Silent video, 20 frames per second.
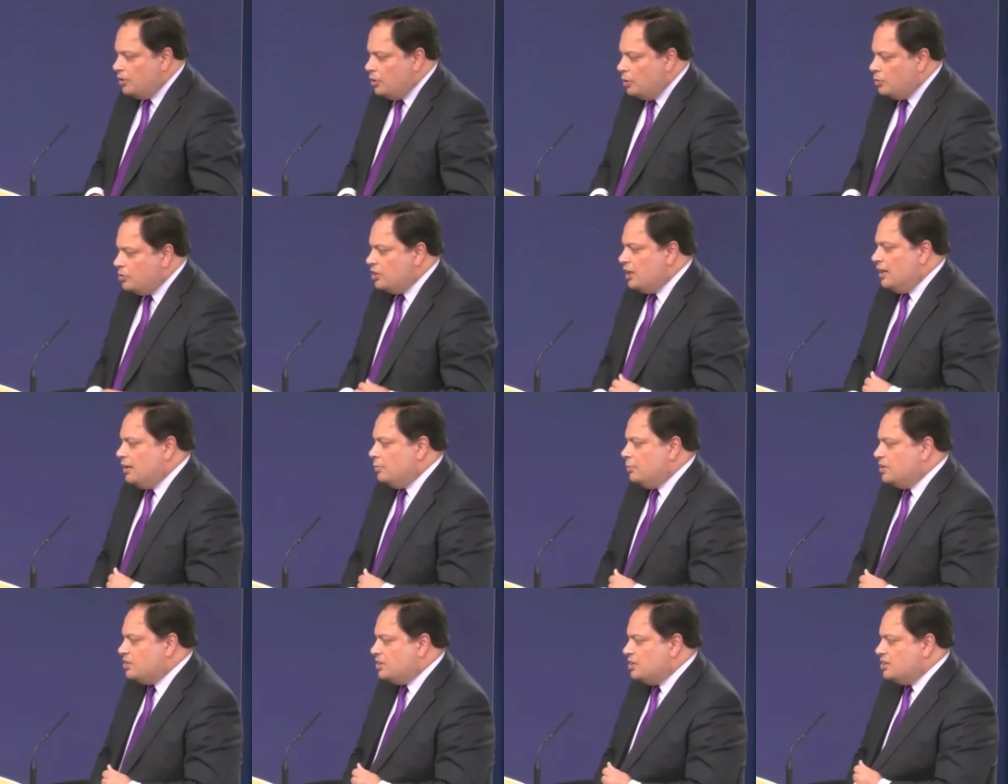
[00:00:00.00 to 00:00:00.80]
with you
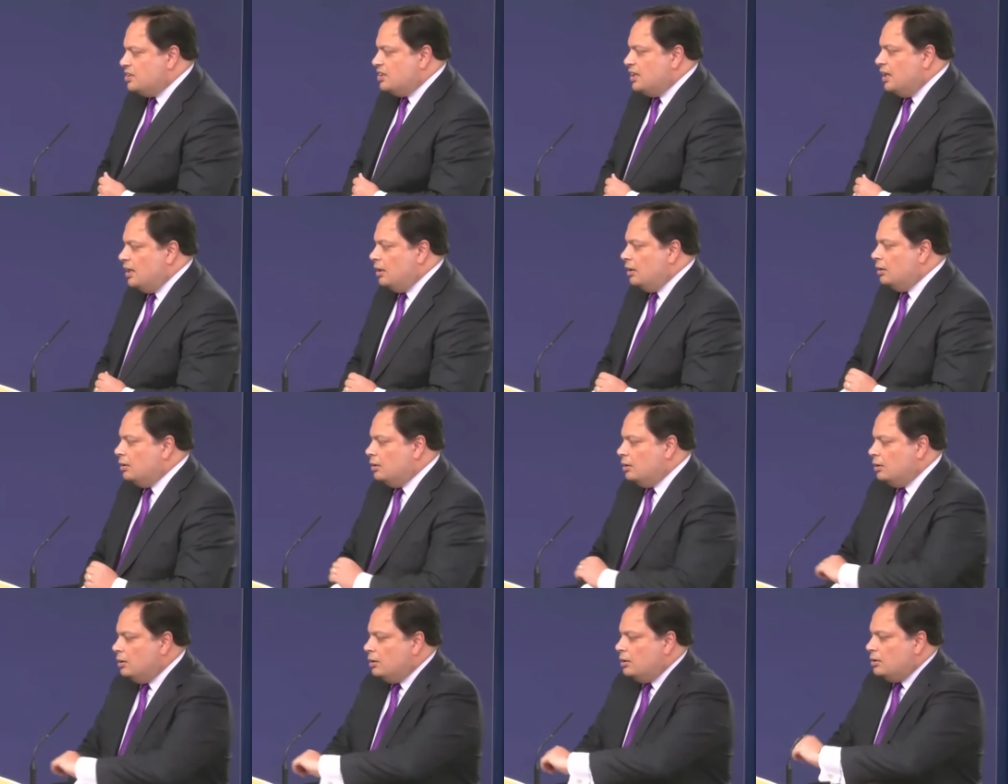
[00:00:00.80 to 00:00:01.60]
telling Mister Singh
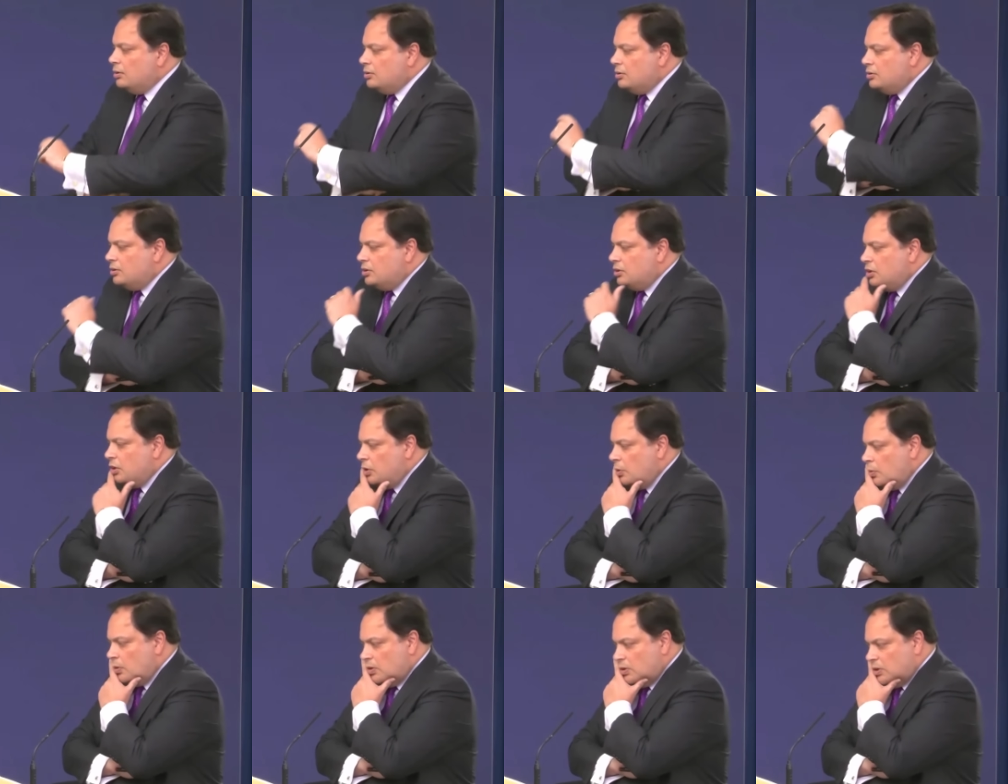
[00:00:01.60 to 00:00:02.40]

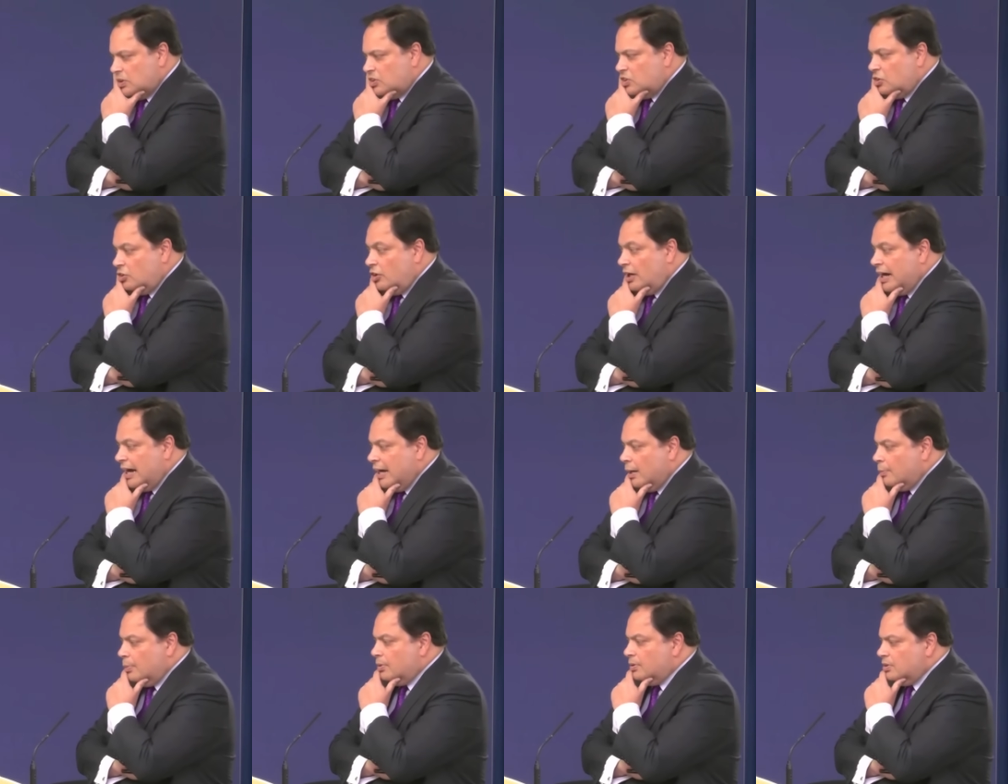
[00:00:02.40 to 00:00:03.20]
to
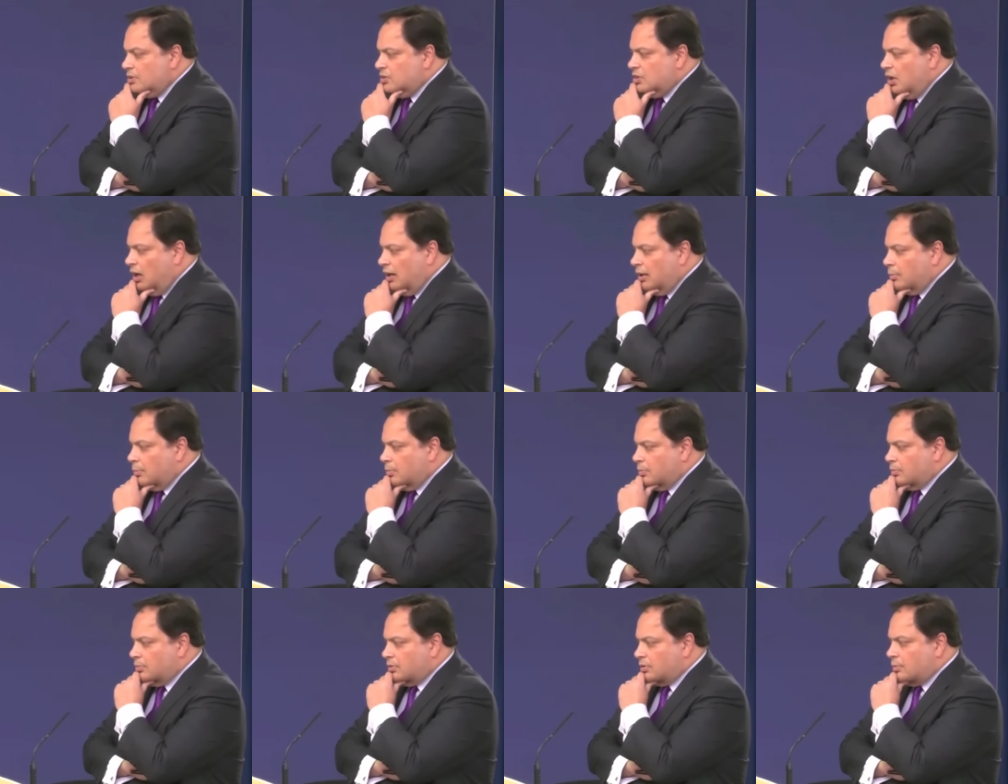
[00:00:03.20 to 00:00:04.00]
scrap
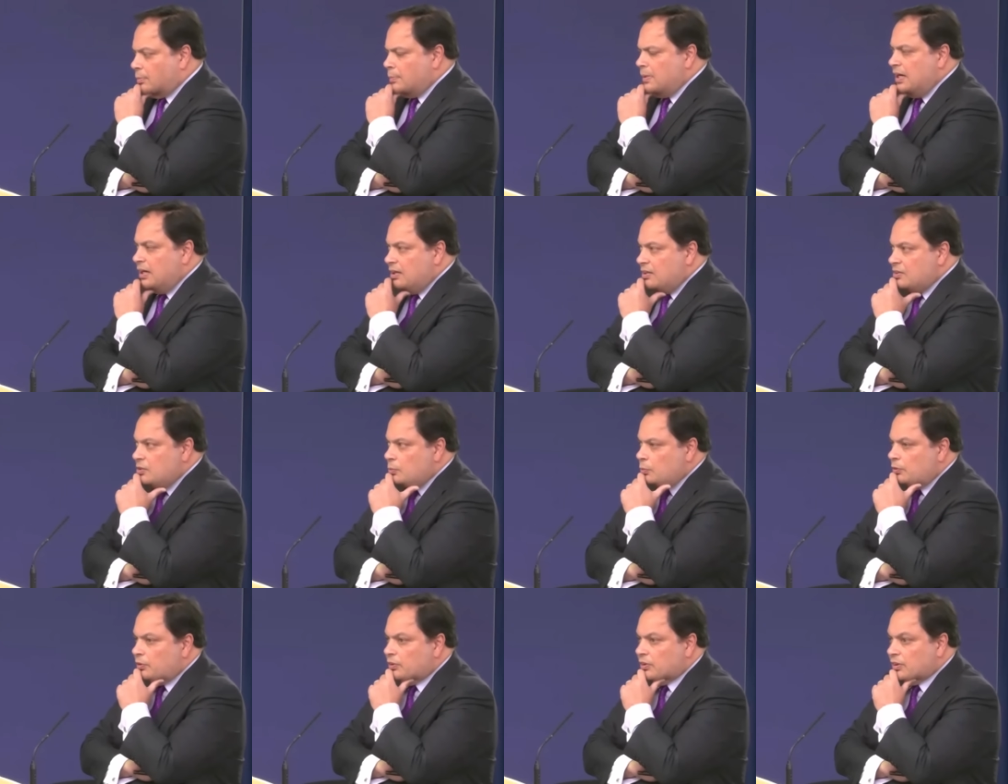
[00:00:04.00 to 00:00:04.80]
typed
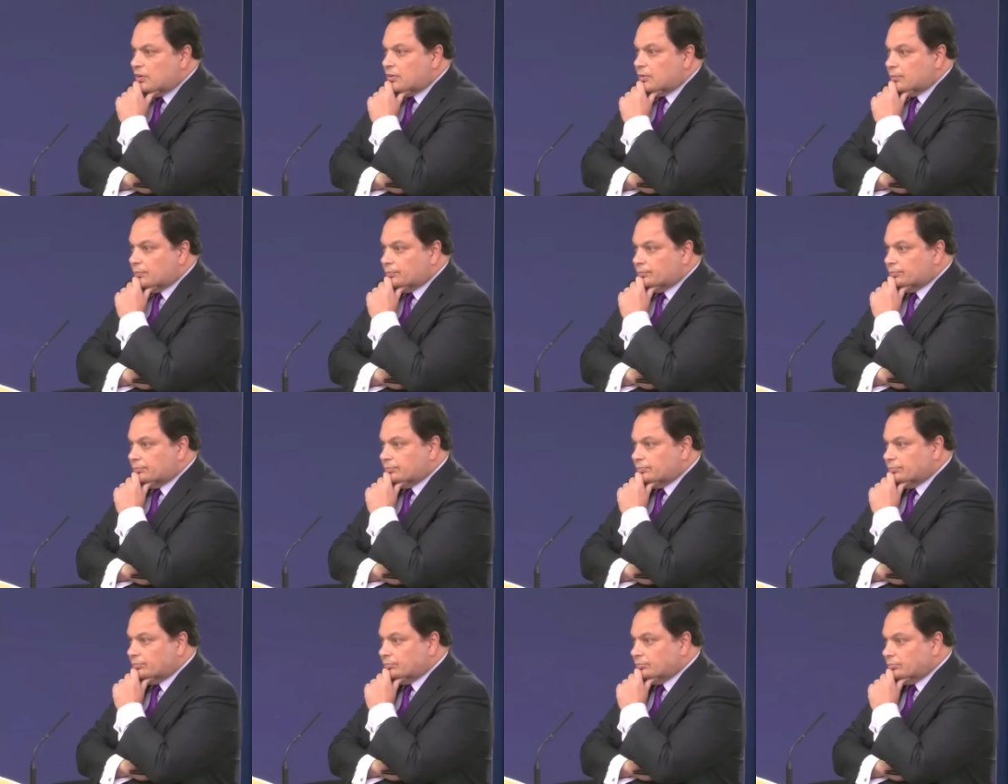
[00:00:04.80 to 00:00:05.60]
minutes, wouldn't it?
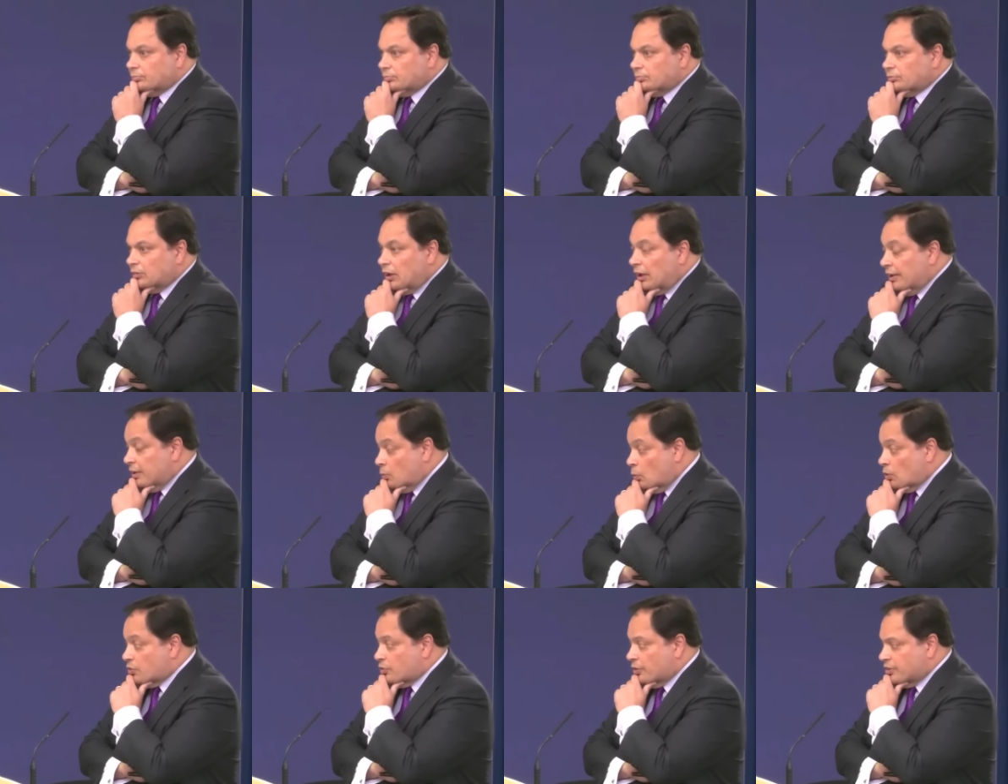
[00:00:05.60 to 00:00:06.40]
that
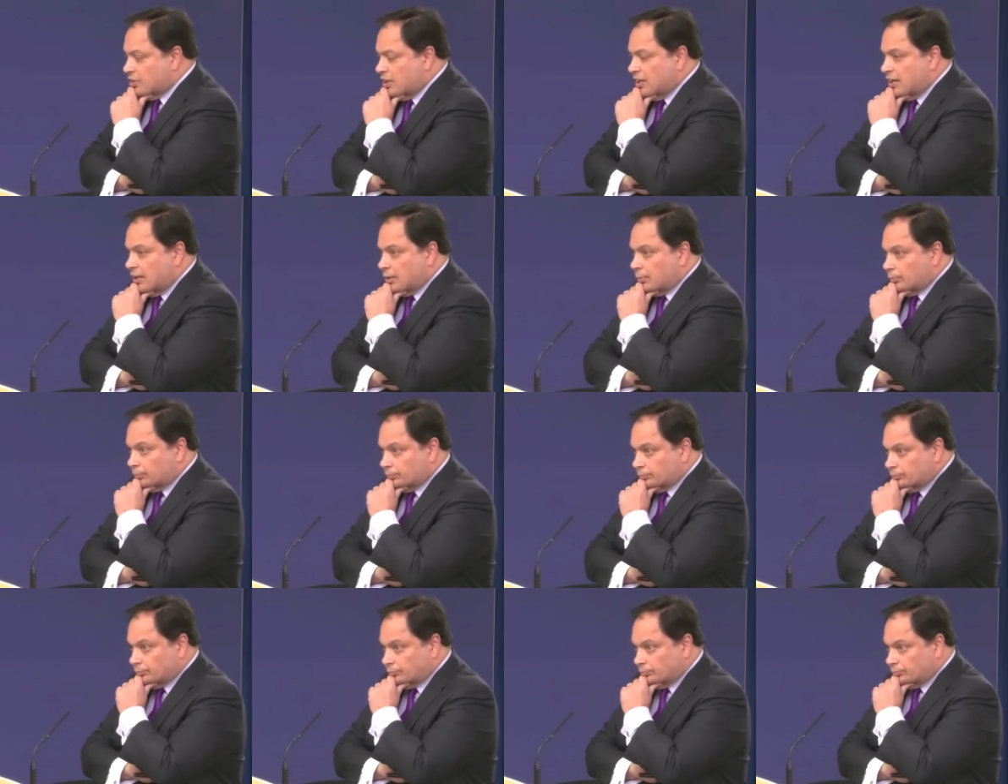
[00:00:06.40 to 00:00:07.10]
is what's written here?